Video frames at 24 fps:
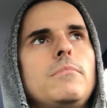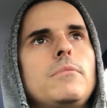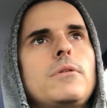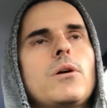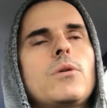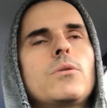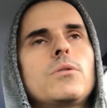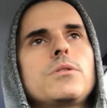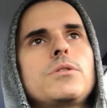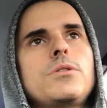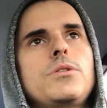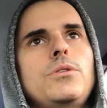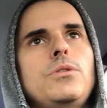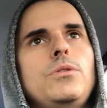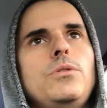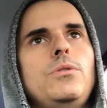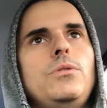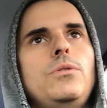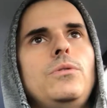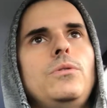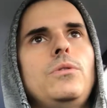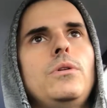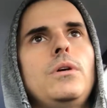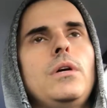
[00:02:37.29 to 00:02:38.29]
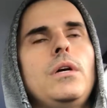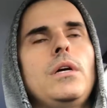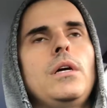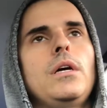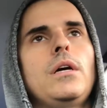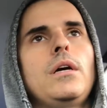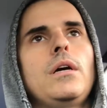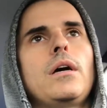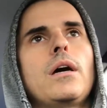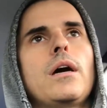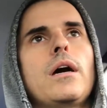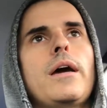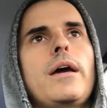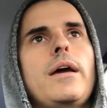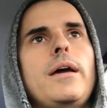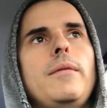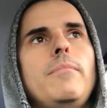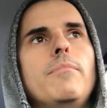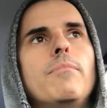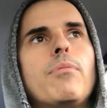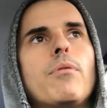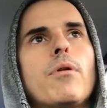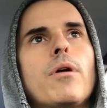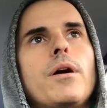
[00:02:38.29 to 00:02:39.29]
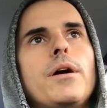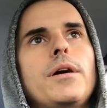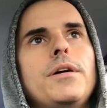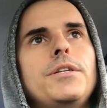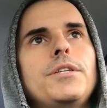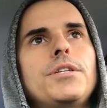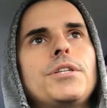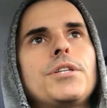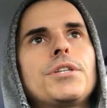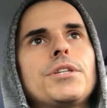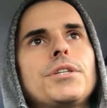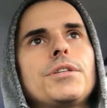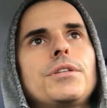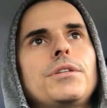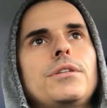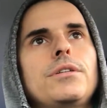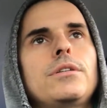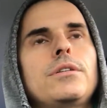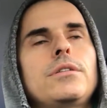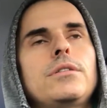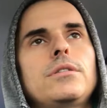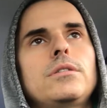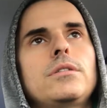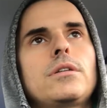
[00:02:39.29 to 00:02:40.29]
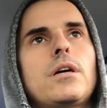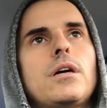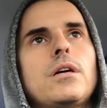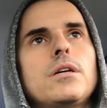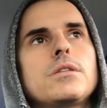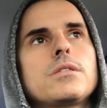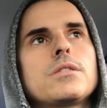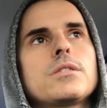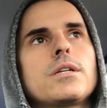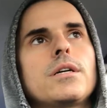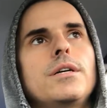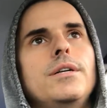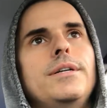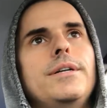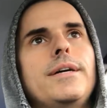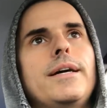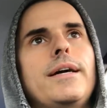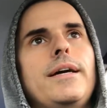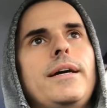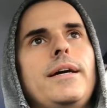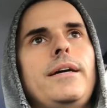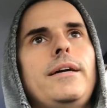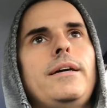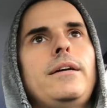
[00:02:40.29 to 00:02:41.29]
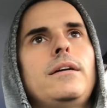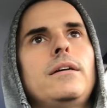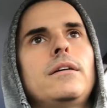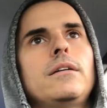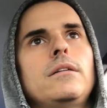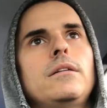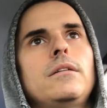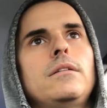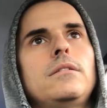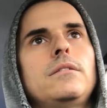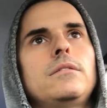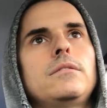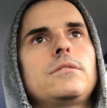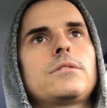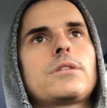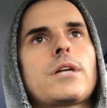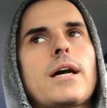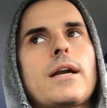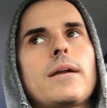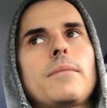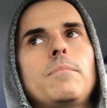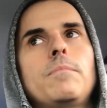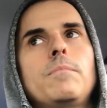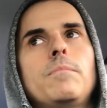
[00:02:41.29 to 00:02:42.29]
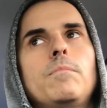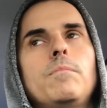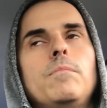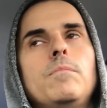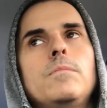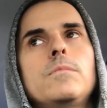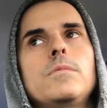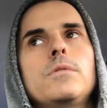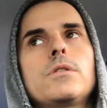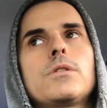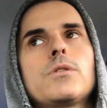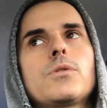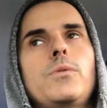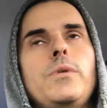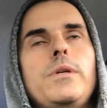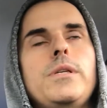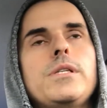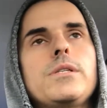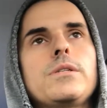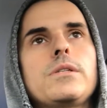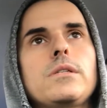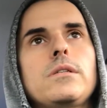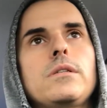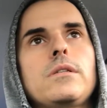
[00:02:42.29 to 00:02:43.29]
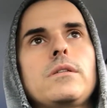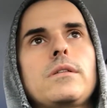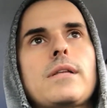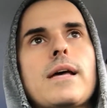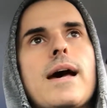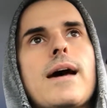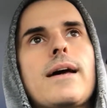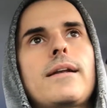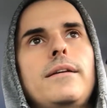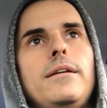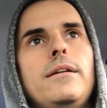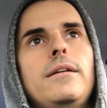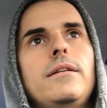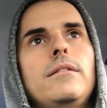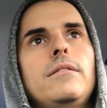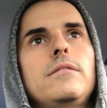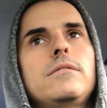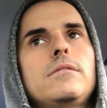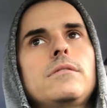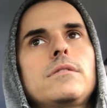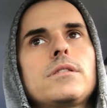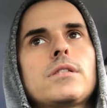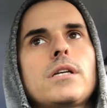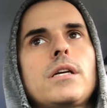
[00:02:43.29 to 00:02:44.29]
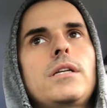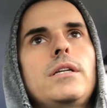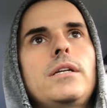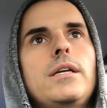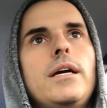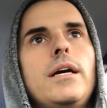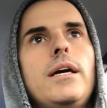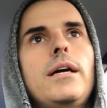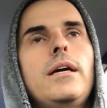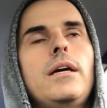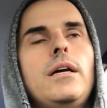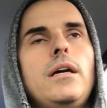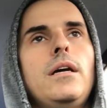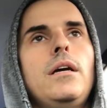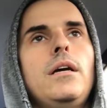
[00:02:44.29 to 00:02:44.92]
Going to a brunch on Sunday. Try to squeeze that in Sunday.